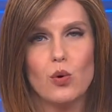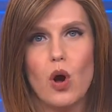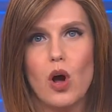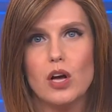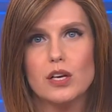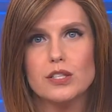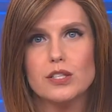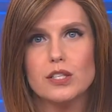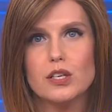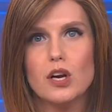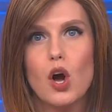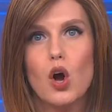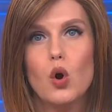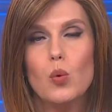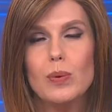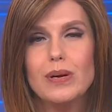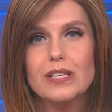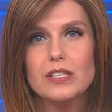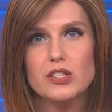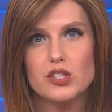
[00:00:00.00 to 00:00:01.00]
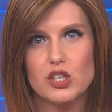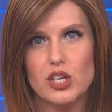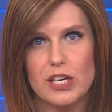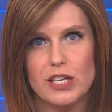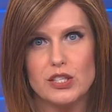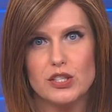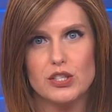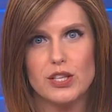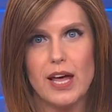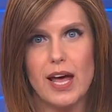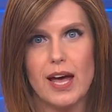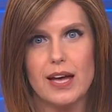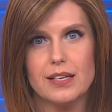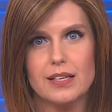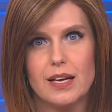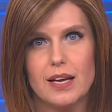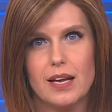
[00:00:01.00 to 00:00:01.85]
Austin, hoping to change that.